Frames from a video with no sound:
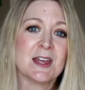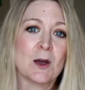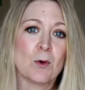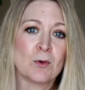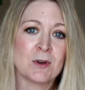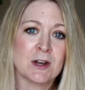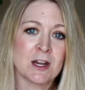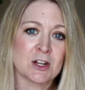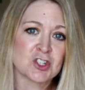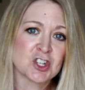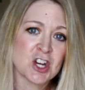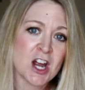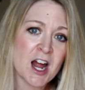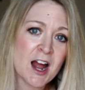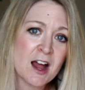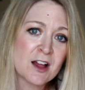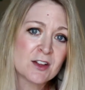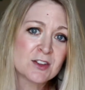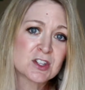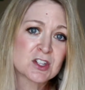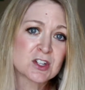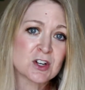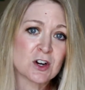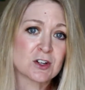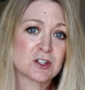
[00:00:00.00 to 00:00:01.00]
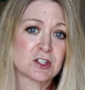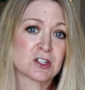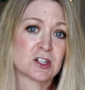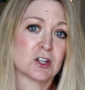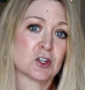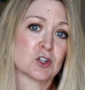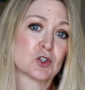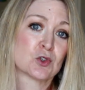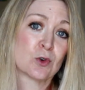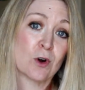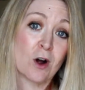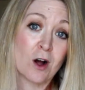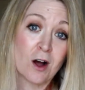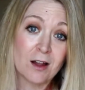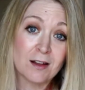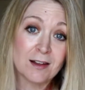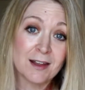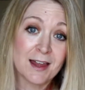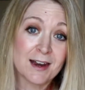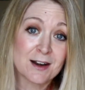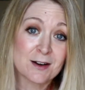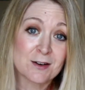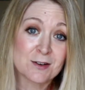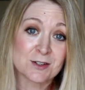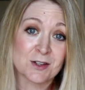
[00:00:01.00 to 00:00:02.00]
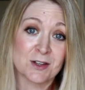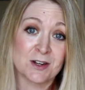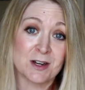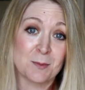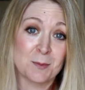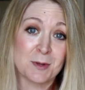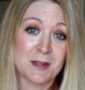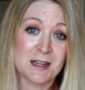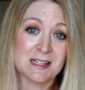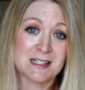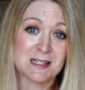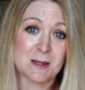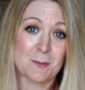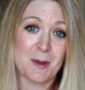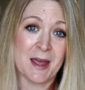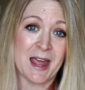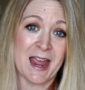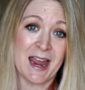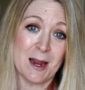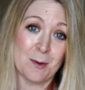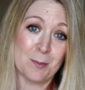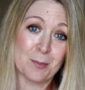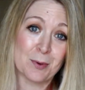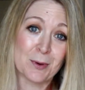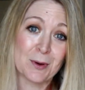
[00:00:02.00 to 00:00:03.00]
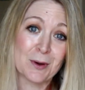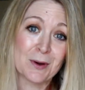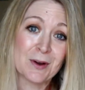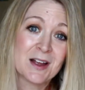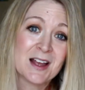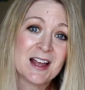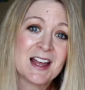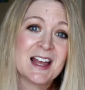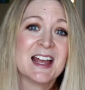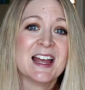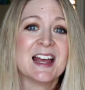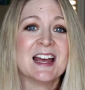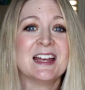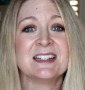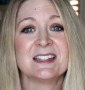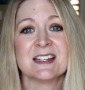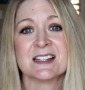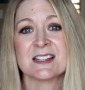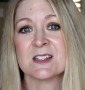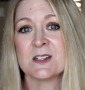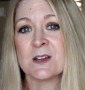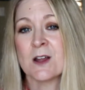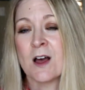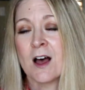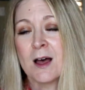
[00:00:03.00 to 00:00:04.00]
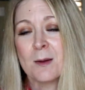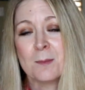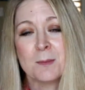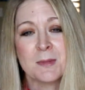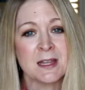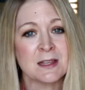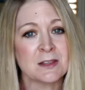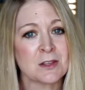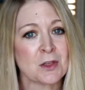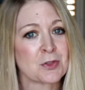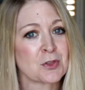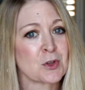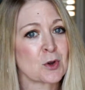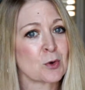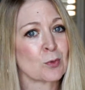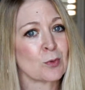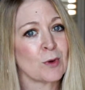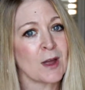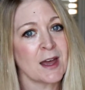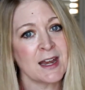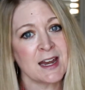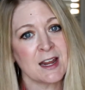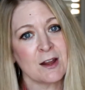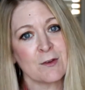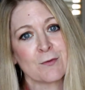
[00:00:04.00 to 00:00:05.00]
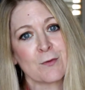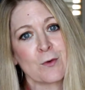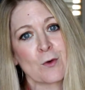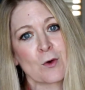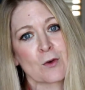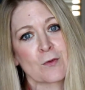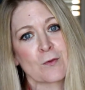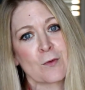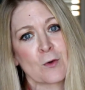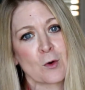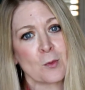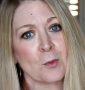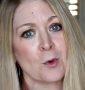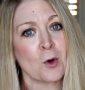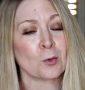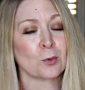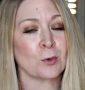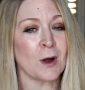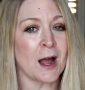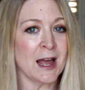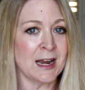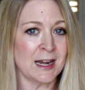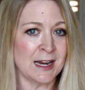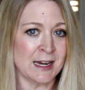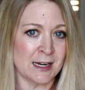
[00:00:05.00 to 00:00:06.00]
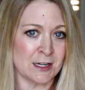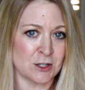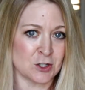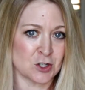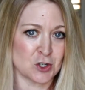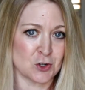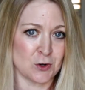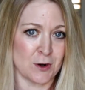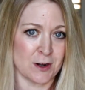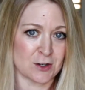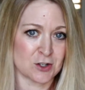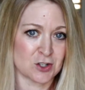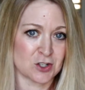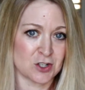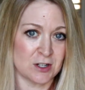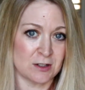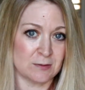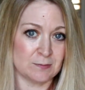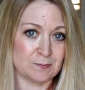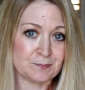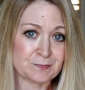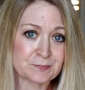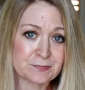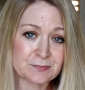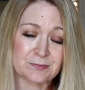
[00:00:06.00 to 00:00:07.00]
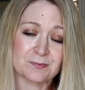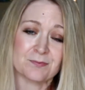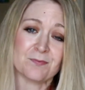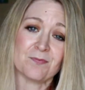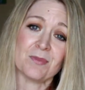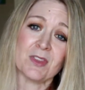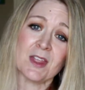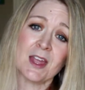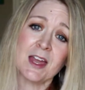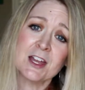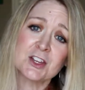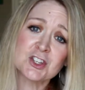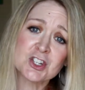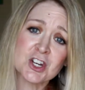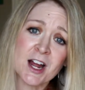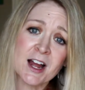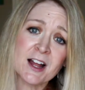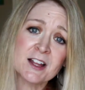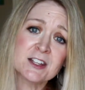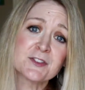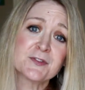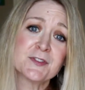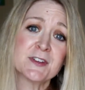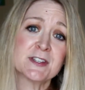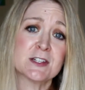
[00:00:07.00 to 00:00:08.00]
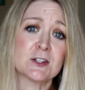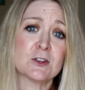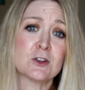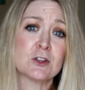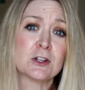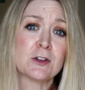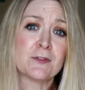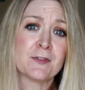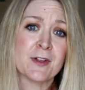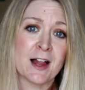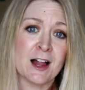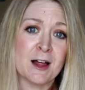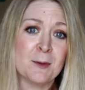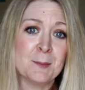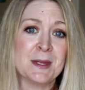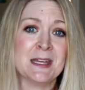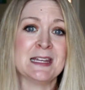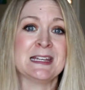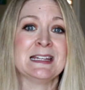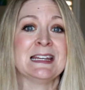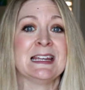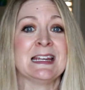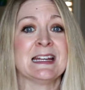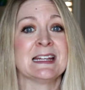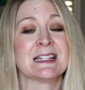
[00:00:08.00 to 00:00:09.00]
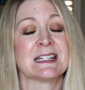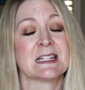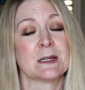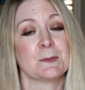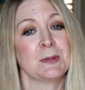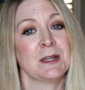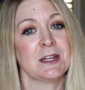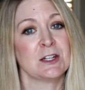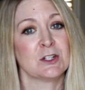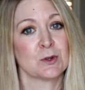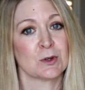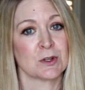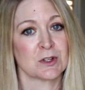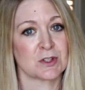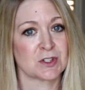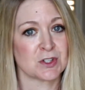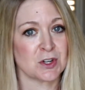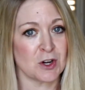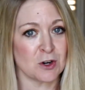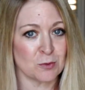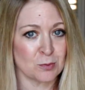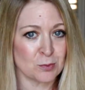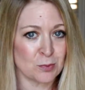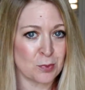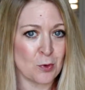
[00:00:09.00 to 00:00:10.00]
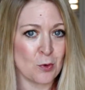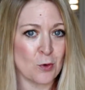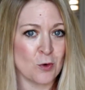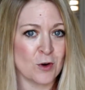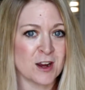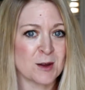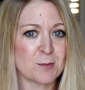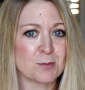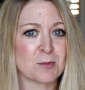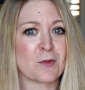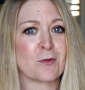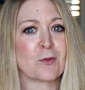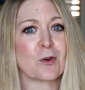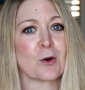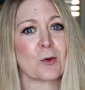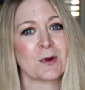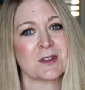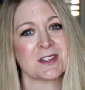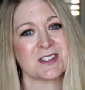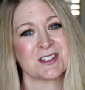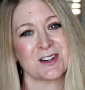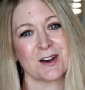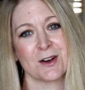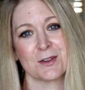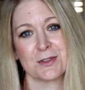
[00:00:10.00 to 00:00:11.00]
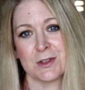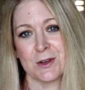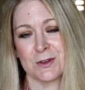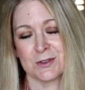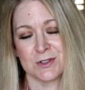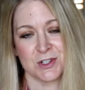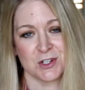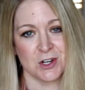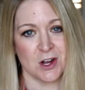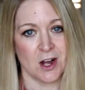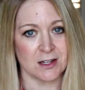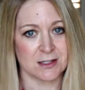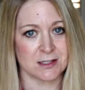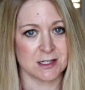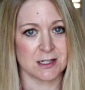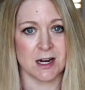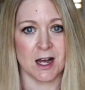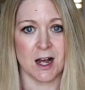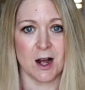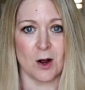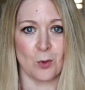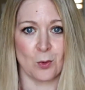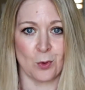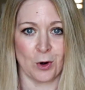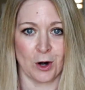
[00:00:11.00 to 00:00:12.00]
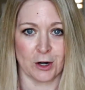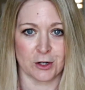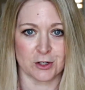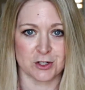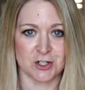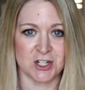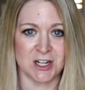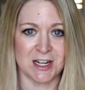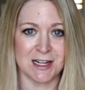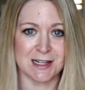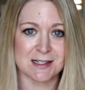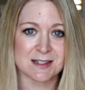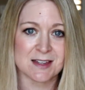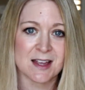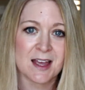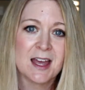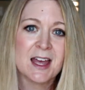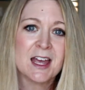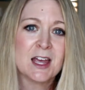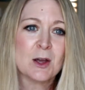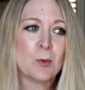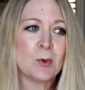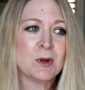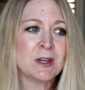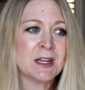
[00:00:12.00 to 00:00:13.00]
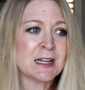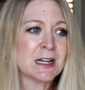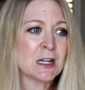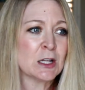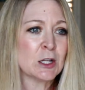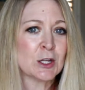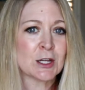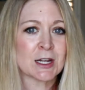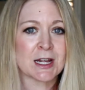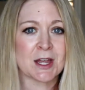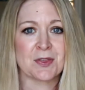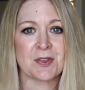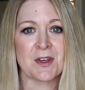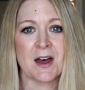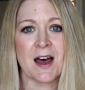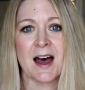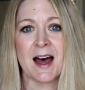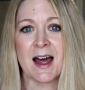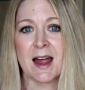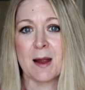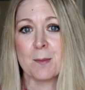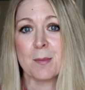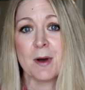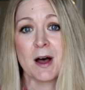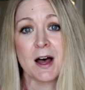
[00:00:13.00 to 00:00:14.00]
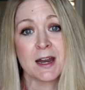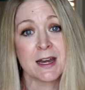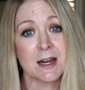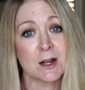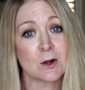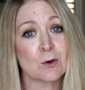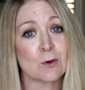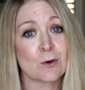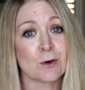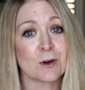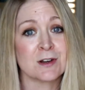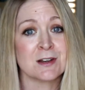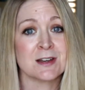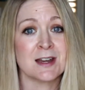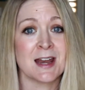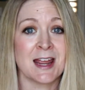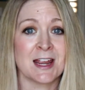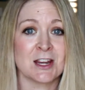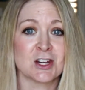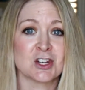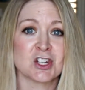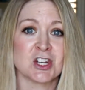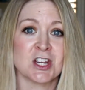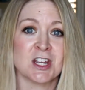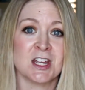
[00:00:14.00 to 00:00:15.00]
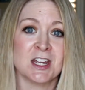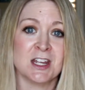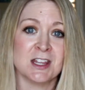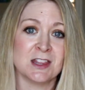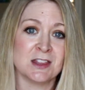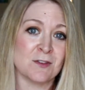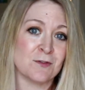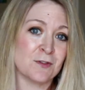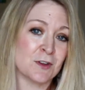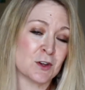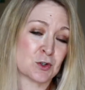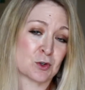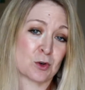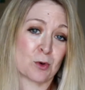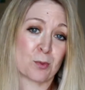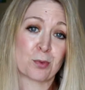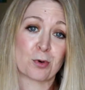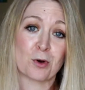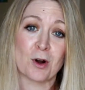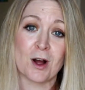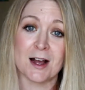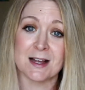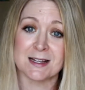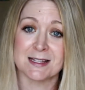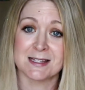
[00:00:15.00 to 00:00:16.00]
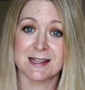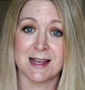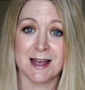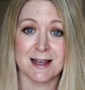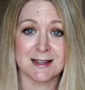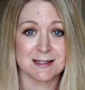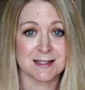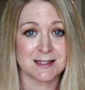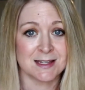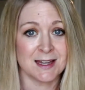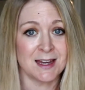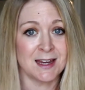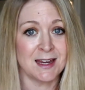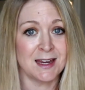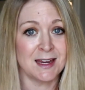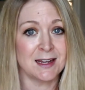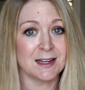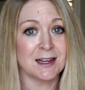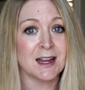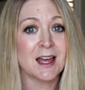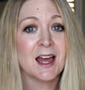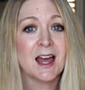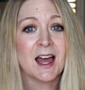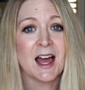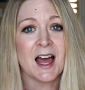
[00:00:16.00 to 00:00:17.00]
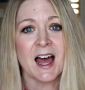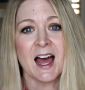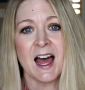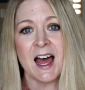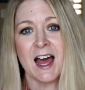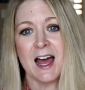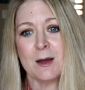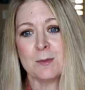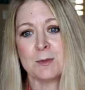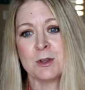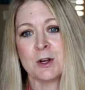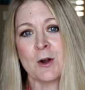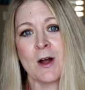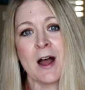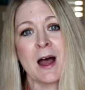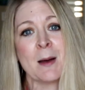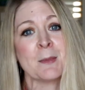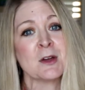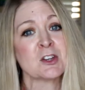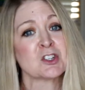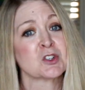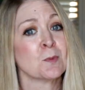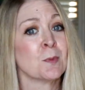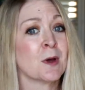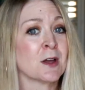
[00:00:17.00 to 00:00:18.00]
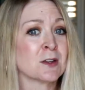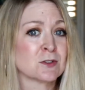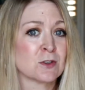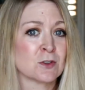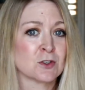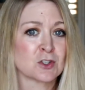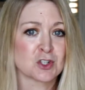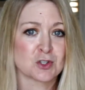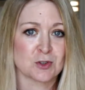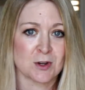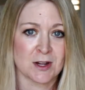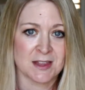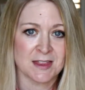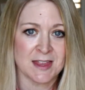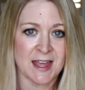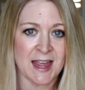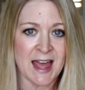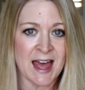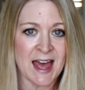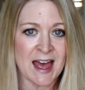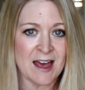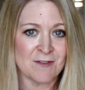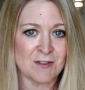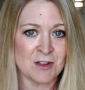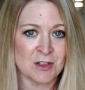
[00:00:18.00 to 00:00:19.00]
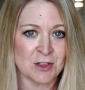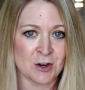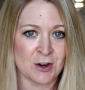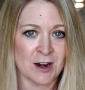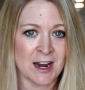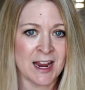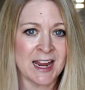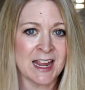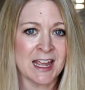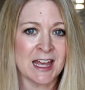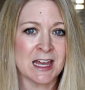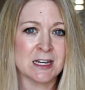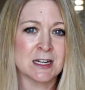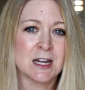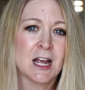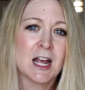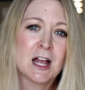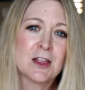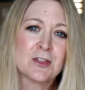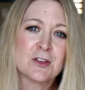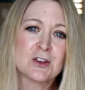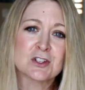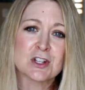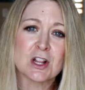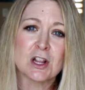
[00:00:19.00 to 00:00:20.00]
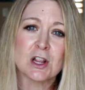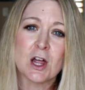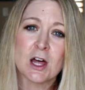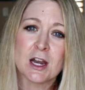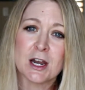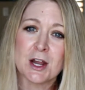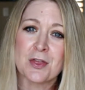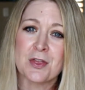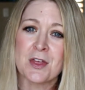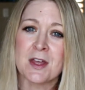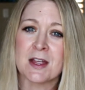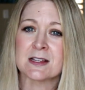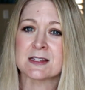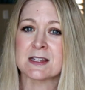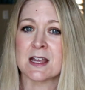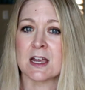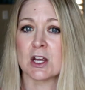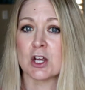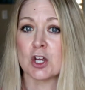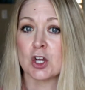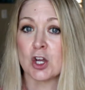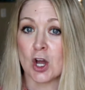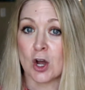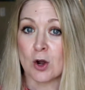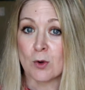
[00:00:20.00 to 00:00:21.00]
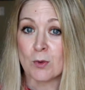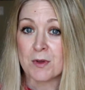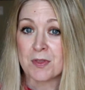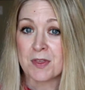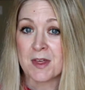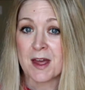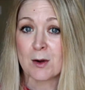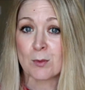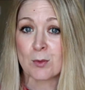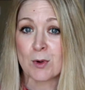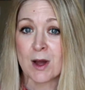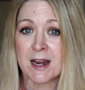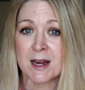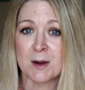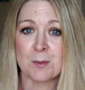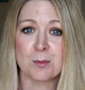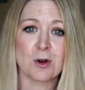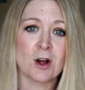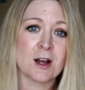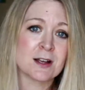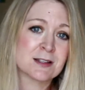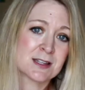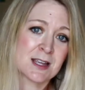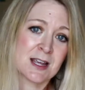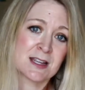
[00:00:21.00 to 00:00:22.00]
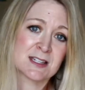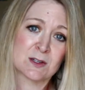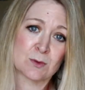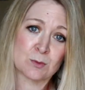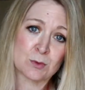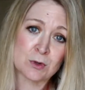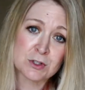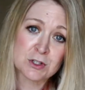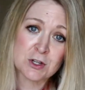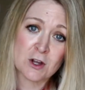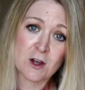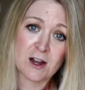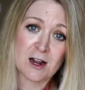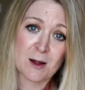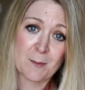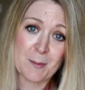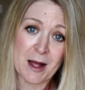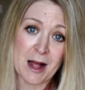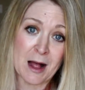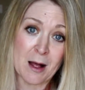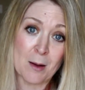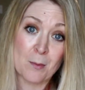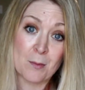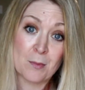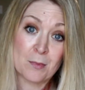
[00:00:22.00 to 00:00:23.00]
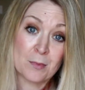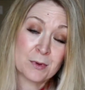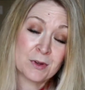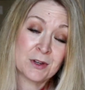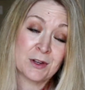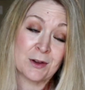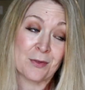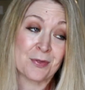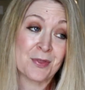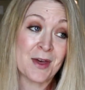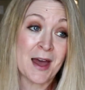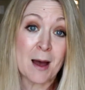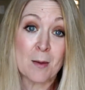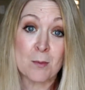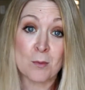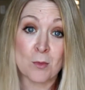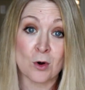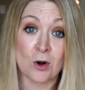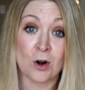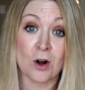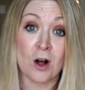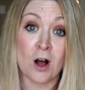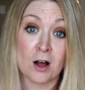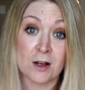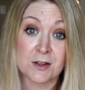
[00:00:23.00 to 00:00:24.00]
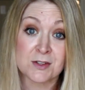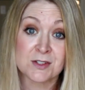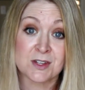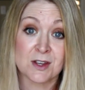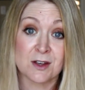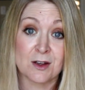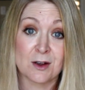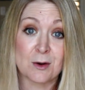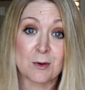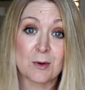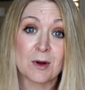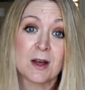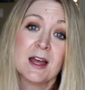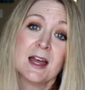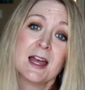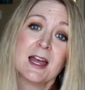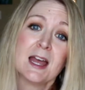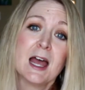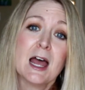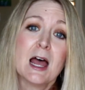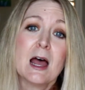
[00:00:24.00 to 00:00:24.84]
that when a child starts to draw letters on a piece of paper, it does not mean that they're ready for formal writing instruction. A child's physical development needs to be to a certain point before we start those dot-to-dot worksheets. We need to look at the eye-body coordination, the visual processing, how much muscle strength they have in their hand. There's a lot of things that go with that writing process, and we'll talk about that more also.